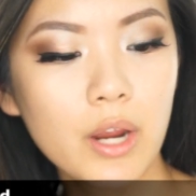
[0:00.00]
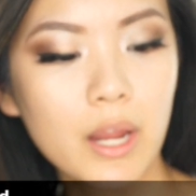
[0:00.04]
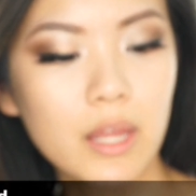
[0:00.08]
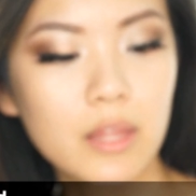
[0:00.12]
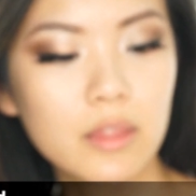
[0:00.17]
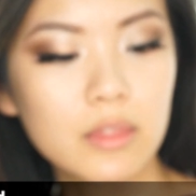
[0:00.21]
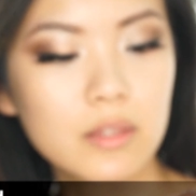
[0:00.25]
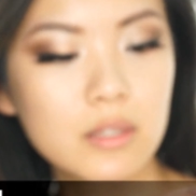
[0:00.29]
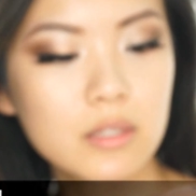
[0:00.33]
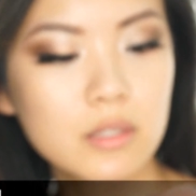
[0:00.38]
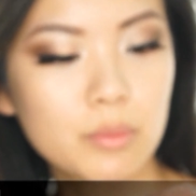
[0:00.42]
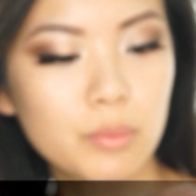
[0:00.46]

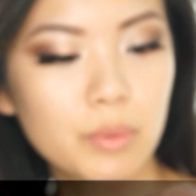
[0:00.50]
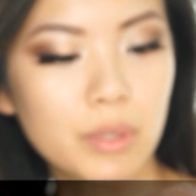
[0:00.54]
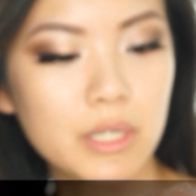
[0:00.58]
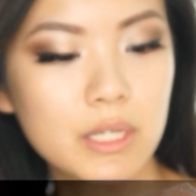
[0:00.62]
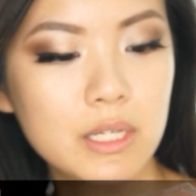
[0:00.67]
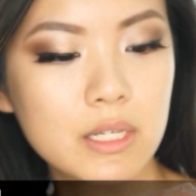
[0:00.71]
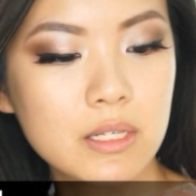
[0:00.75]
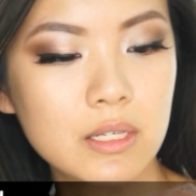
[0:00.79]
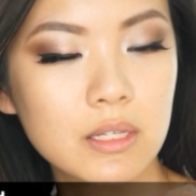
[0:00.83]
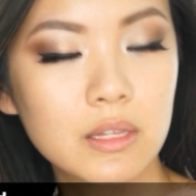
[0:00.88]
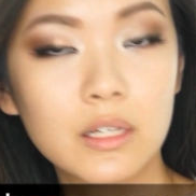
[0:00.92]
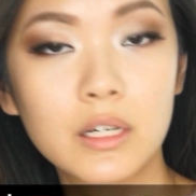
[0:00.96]
and this one
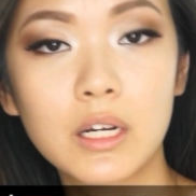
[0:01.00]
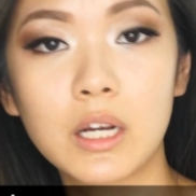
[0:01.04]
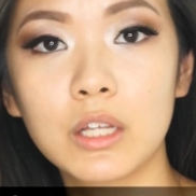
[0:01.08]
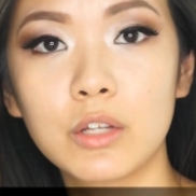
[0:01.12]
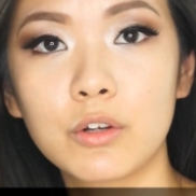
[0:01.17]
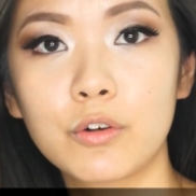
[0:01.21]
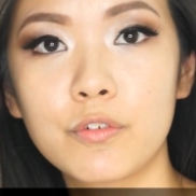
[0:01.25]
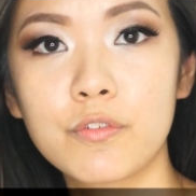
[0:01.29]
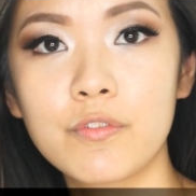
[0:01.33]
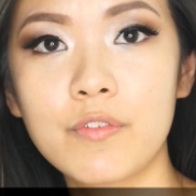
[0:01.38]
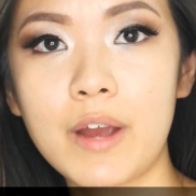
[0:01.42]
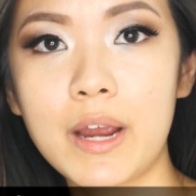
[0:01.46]
is in the
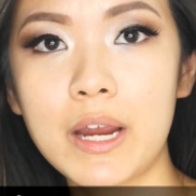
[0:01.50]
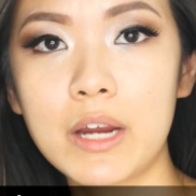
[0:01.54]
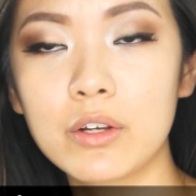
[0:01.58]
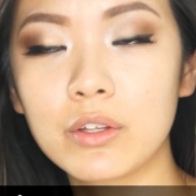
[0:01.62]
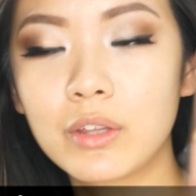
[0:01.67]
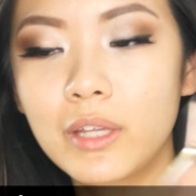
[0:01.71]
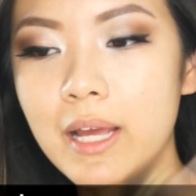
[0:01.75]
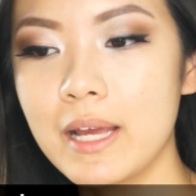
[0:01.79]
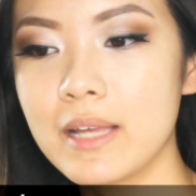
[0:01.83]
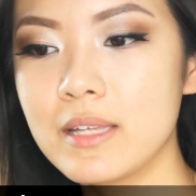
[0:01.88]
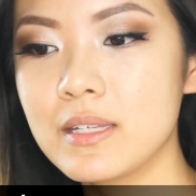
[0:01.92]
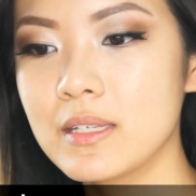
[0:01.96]
color
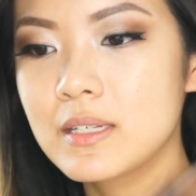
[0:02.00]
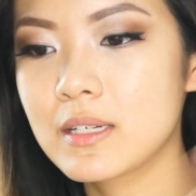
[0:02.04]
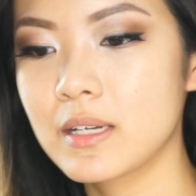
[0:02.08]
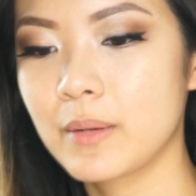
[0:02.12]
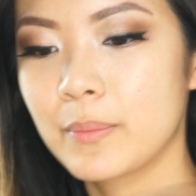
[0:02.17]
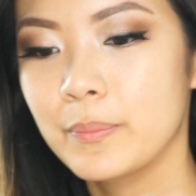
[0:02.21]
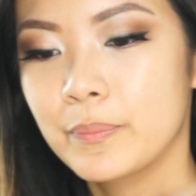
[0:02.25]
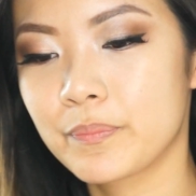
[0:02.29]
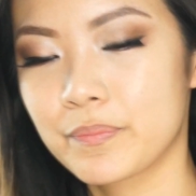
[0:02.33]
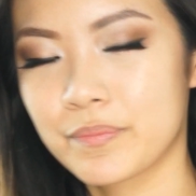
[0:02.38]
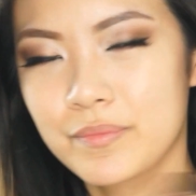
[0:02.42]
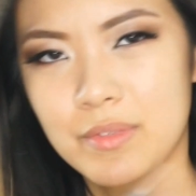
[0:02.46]
Fire Lust.
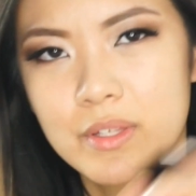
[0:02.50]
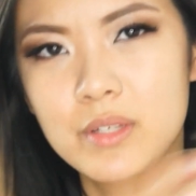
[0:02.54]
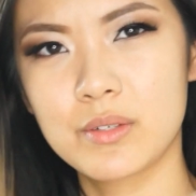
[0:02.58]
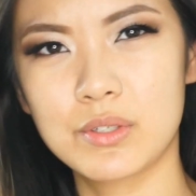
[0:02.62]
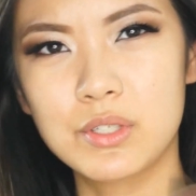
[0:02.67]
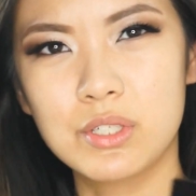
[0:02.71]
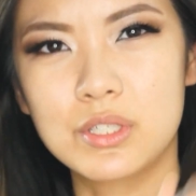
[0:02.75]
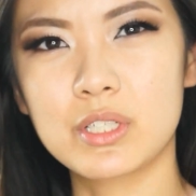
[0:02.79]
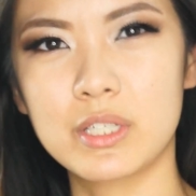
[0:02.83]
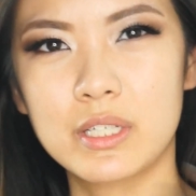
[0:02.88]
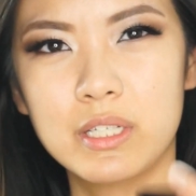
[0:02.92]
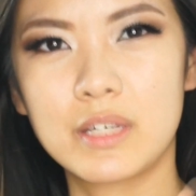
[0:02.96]
I'm
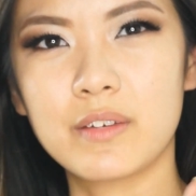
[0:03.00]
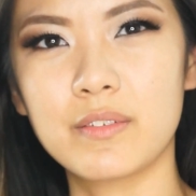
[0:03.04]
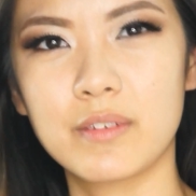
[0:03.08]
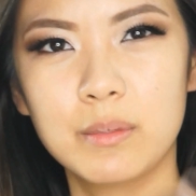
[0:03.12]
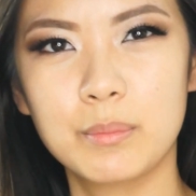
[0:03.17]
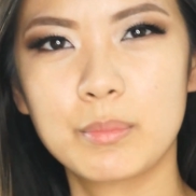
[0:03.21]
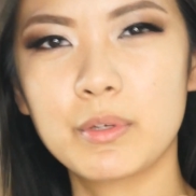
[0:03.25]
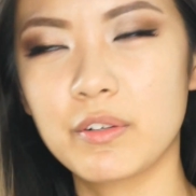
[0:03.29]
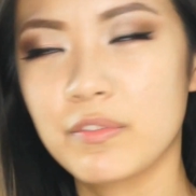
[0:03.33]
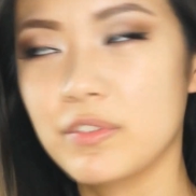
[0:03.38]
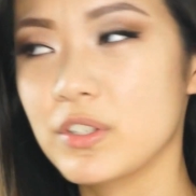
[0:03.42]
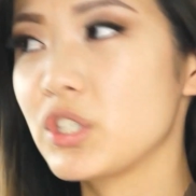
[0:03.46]
just going to give
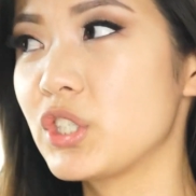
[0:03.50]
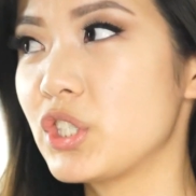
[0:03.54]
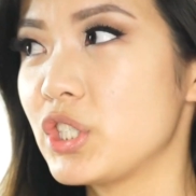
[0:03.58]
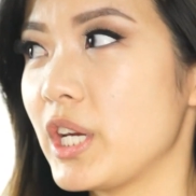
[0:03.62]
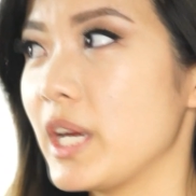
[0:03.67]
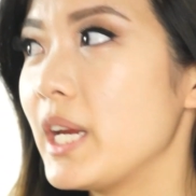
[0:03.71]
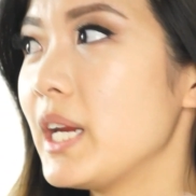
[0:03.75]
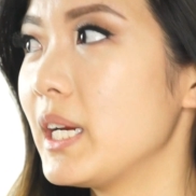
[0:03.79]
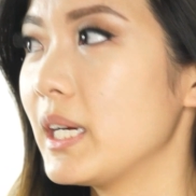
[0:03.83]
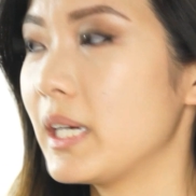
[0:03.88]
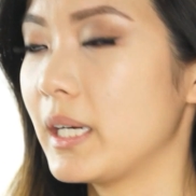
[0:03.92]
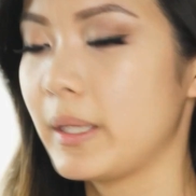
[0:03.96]
it a bit of a
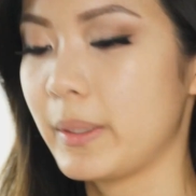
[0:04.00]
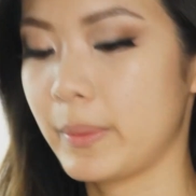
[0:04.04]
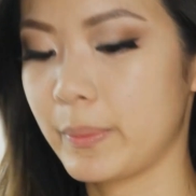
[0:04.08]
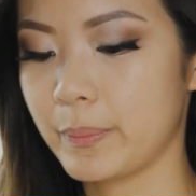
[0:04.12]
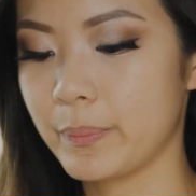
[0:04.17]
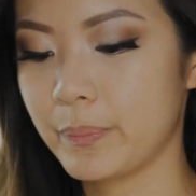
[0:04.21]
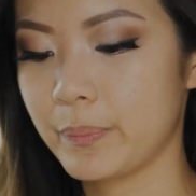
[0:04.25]
shake.